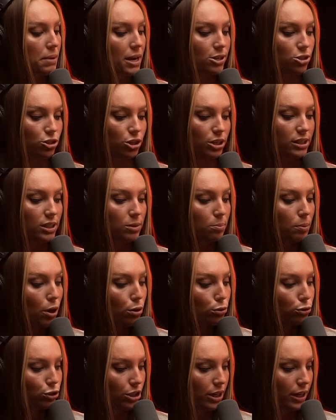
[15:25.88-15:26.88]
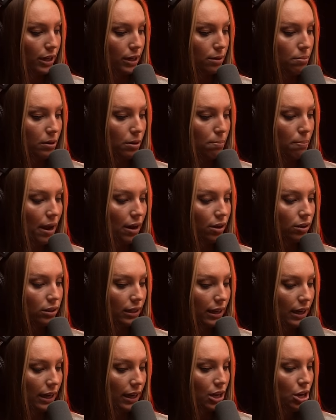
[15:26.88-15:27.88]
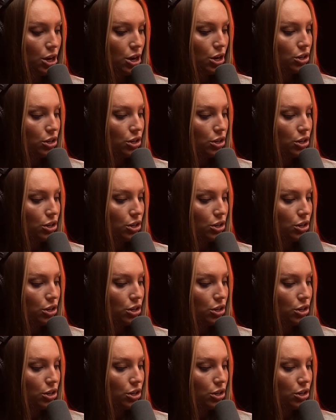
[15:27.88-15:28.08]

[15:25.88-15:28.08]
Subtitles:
major explosion, but apparently